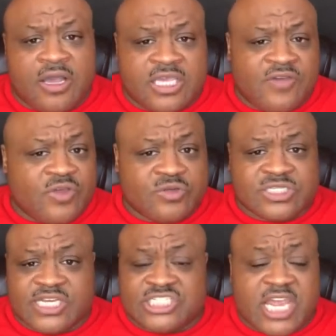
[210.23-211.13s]
Give
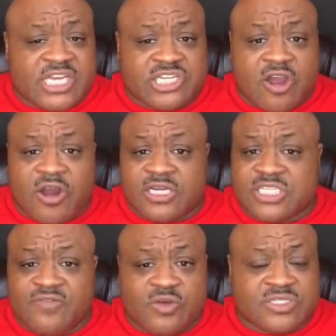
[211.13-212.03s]
those exchange cards,
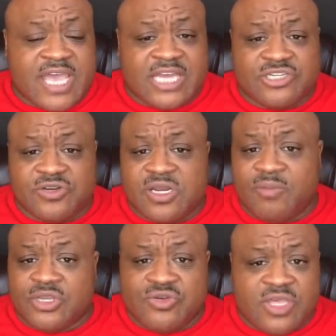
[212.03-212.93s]
give those guys your
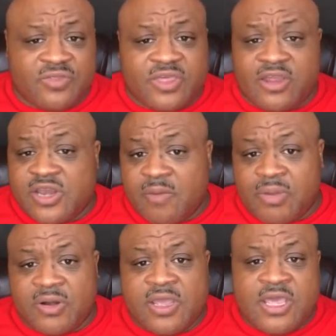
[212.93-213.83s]
number. You get their
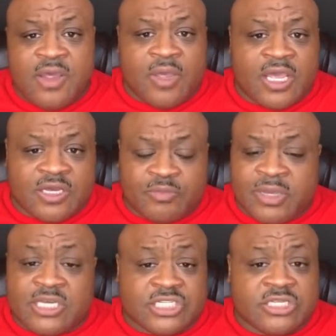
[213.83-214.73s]
number
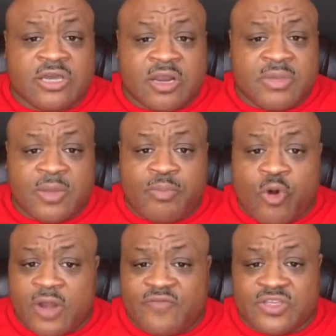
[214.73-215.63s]
because it's going to be
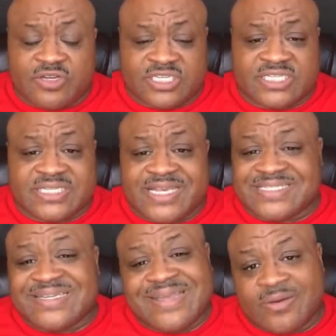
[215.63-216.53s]
important for your success
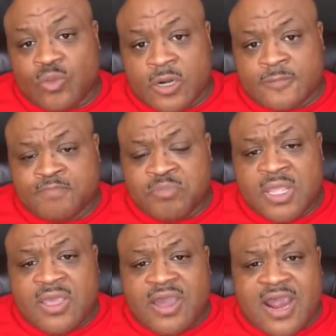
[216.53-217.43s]
to network.
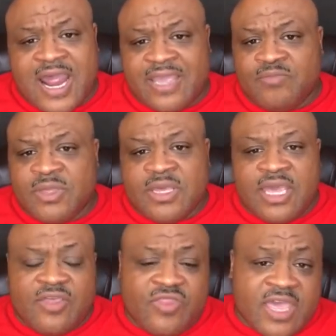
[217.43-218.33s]
All right.
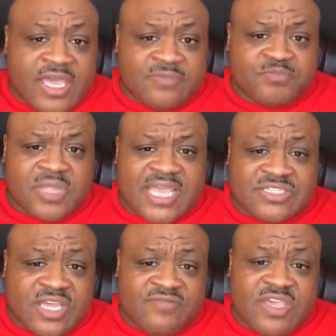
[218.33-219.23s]
And then
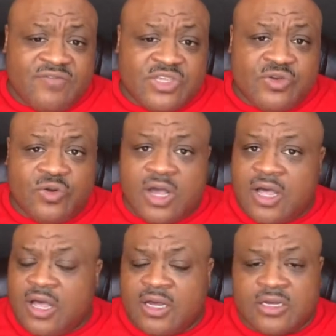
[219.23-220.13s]
as they've given you
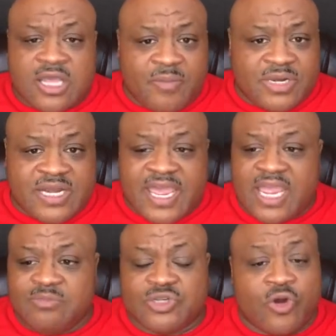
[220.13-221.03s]
company
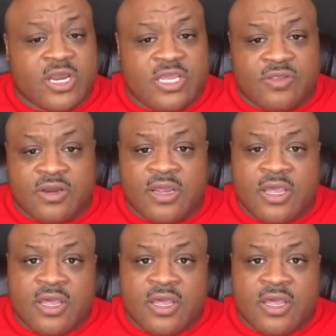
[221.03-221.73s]
names or either